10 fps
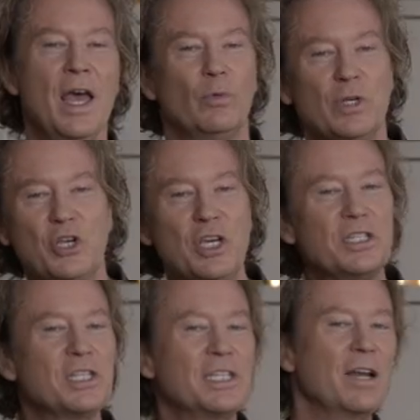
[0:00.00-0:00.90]
When
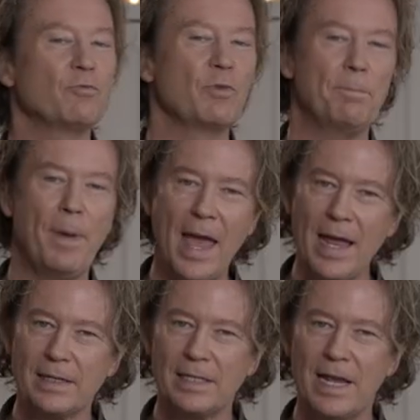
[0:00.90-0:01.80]
Jesus said,
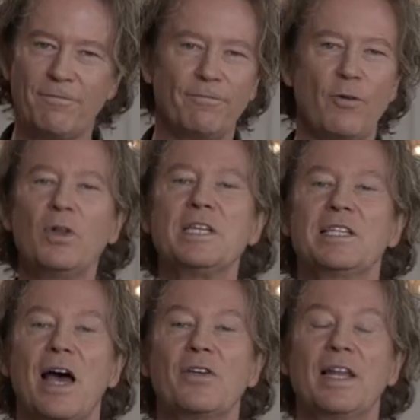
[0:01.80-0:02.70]
repent, it fully
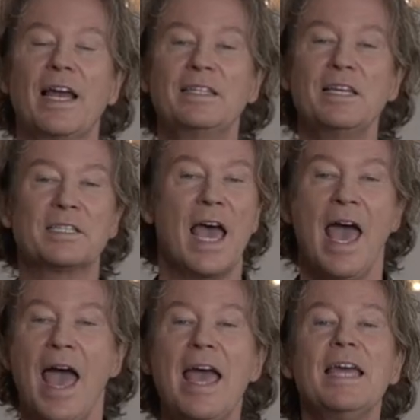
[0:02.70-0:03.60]
sounded like this
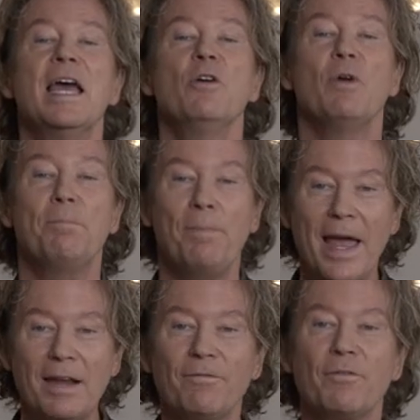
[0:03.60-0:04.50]
Hey,
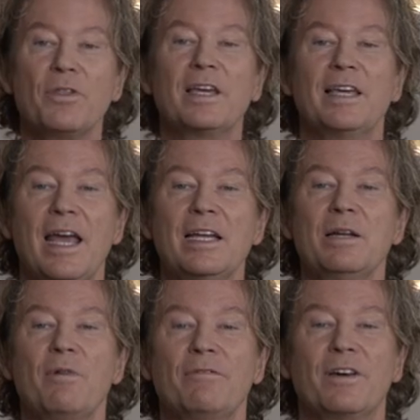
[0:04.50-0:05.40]
repent, for the
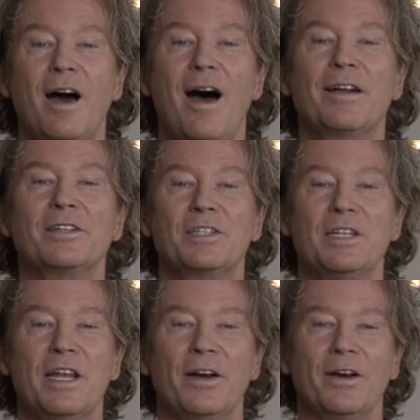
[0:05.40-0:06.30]
kingdom of God is
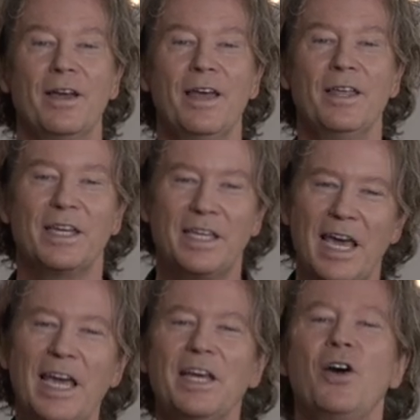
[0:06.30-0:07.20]
near. The
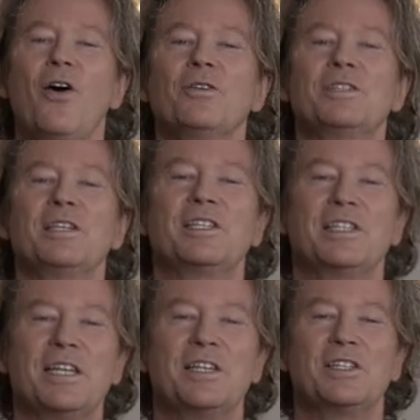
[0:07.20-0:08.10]
king calls his
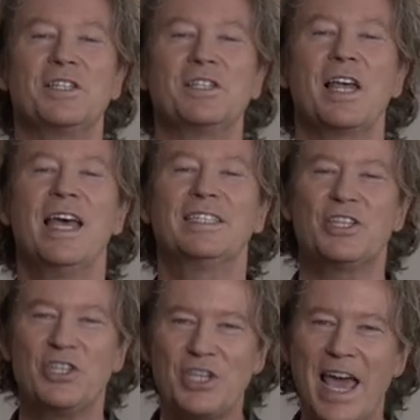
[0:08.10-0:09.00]
citizens
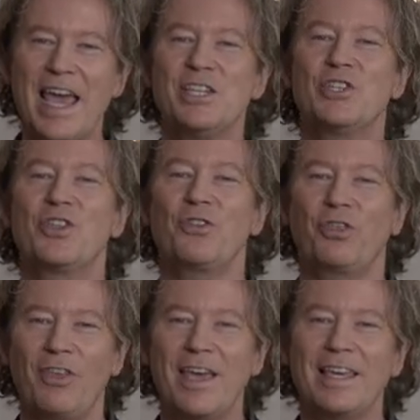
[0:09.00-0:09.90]
to change their
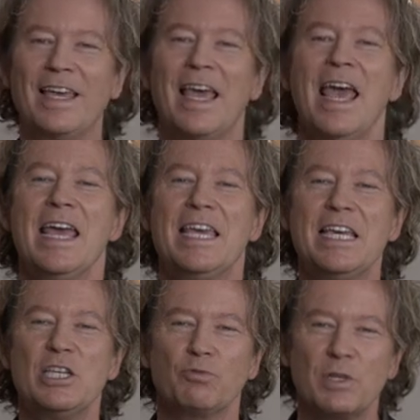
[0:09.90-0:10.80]
thinking,
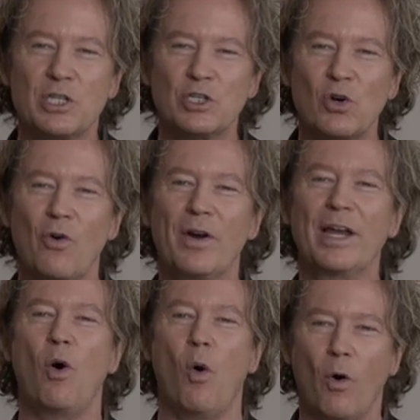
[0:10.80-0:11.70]
he's
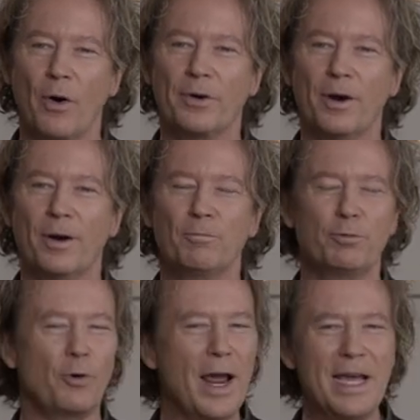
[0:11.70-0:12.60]
restoring order.
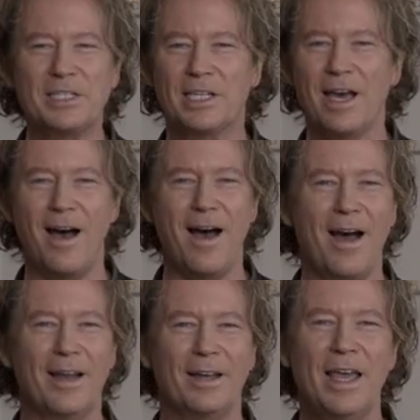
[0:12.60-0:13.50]
Praise
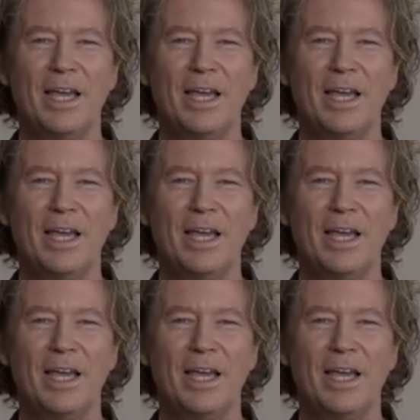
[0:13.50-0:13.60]
God.